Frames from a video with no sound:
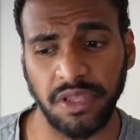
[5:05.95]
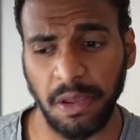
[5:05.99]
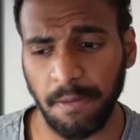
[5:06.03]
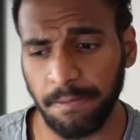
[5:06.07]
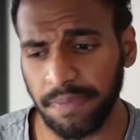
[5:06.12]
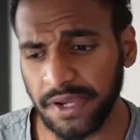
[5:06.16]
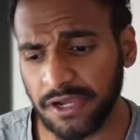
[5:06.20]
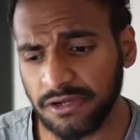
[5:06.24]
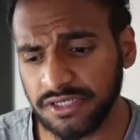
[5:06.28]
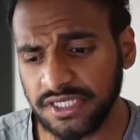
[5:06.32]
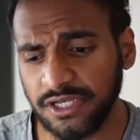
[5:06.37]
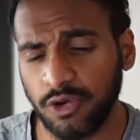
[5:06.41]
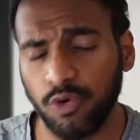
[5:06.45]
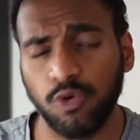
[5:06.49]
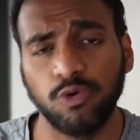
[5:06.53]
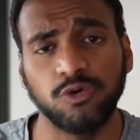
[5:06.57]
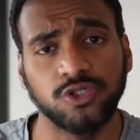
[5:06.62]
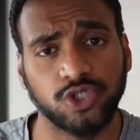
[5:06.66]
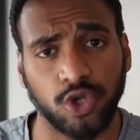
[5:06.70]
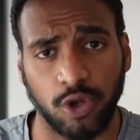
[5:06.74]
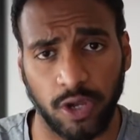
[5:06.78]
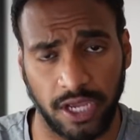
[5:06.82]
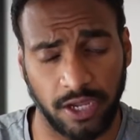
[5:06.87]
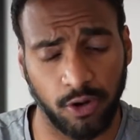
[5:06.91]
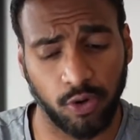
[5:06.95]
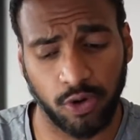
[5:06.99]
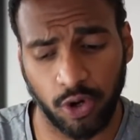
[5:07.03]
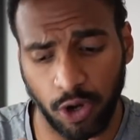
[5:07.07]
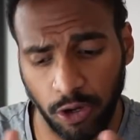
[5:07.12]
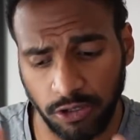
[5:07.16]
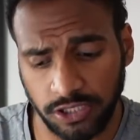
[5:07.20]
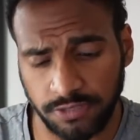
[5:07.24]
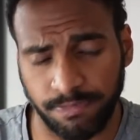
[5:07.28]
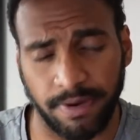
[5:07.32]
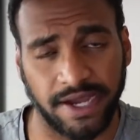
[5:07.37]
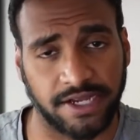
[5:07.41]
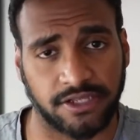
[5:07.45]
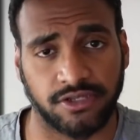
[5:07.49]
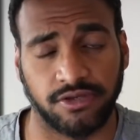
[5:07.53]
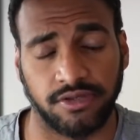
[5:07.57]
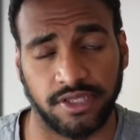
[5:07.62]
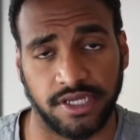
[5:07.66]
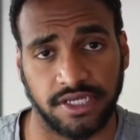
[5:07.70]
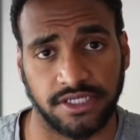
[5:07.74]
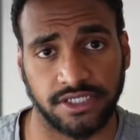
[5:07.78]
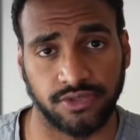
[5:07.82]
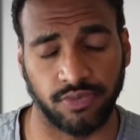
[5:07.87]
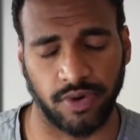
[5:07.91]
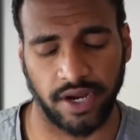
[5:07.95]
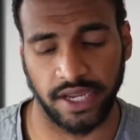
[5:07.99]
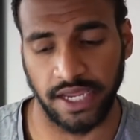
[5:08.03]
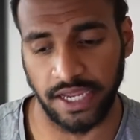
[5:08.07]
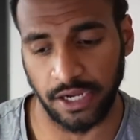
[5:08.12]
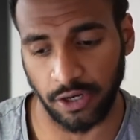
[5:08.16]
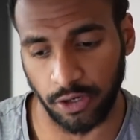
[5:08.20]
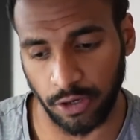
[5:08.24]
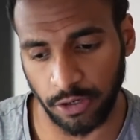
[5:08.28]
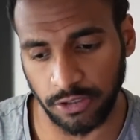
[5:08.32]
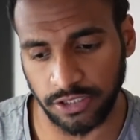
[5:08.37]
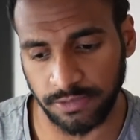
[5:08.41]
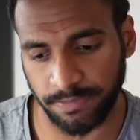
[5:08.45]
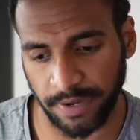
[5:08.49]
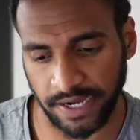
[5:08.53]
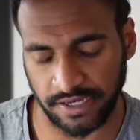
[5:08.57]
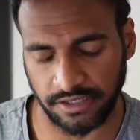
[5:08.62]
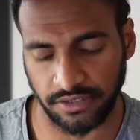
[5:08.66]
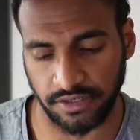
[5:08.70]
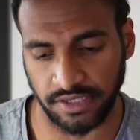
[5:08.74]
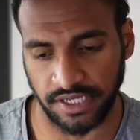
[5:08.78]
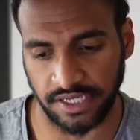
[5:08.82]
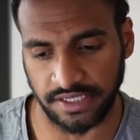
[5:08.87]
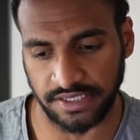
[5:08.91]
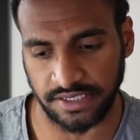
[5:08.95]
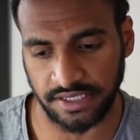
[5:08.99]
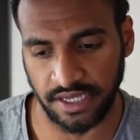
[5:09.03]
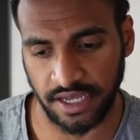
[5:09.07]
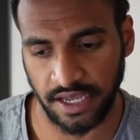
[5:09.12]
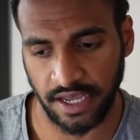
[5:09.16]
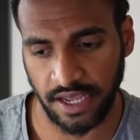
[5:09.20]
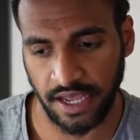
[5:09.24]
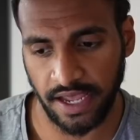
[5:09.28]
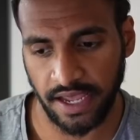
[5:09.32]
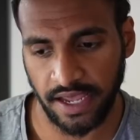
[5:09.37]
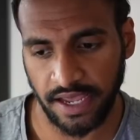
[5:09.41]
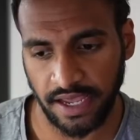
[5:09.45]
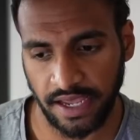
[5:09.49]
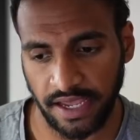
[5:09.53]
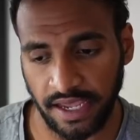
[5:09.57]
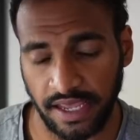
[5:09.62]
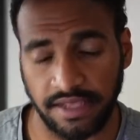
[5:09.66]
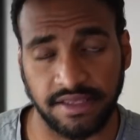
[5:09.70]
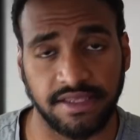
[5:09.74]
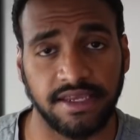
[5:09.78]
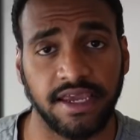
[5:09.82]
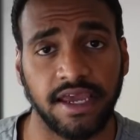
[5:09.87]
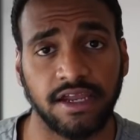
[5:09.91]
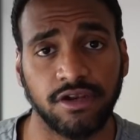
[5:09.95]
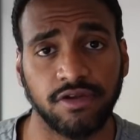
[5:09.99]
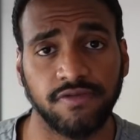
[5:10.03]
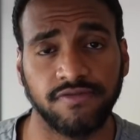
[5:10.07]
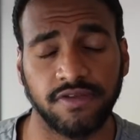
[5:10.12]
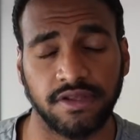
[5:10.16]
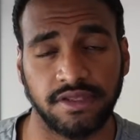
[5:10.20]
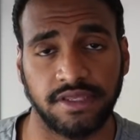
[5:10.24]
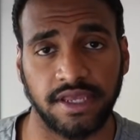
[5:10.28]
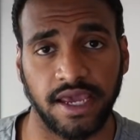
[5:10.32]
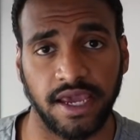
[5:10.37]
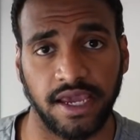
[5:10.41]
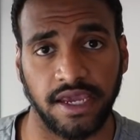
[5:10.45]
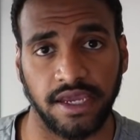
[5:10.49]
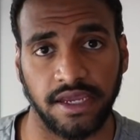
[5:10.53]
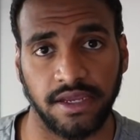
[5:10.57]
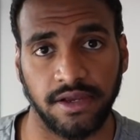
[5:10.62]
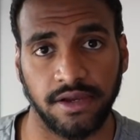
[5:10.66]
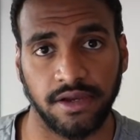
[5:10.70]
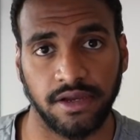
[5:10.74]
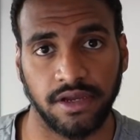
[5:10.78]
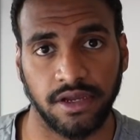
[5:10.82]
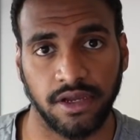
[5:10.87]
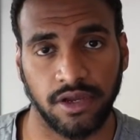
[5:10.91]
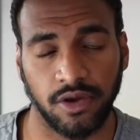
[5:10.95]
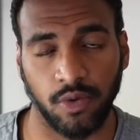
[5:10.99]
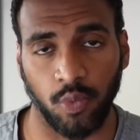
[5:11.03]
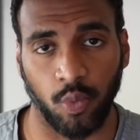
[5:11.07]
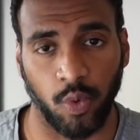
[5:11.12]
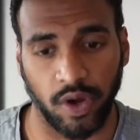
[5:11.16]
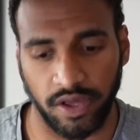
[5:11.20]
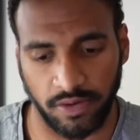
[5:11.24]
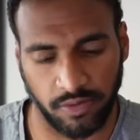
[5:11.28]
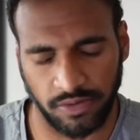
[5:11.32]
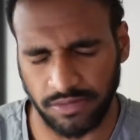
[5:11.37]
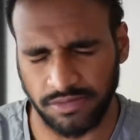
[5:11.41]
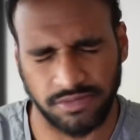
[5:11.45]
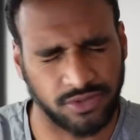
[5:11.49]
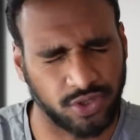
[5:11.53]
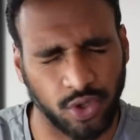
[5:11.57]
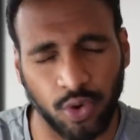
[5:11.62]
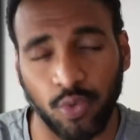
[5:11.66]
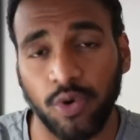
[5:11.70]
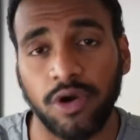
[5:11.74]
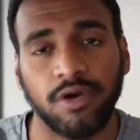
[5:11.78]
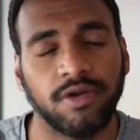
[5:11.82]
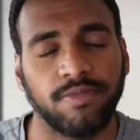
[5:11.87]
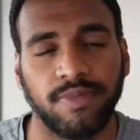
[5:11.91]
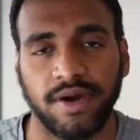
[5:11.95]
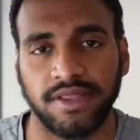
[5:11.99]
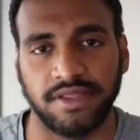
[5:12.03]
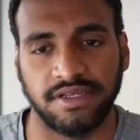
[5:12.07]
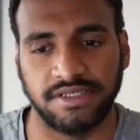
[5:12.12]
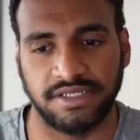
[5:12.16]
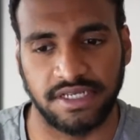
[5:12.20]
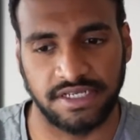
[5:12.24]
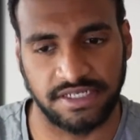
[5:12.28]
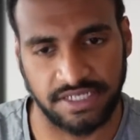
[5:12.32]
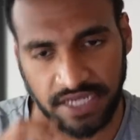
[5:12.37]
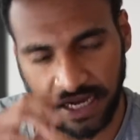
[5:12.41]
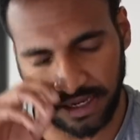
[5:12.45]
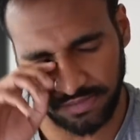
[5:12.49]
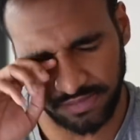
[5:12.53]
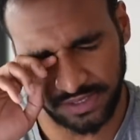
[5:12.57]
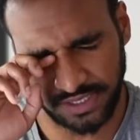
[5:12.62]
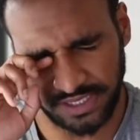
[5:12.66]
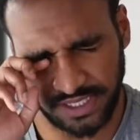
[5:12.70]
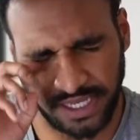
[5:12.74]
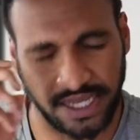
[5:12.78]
Because it goes back to this. At the end of the day, don't worry about these exams.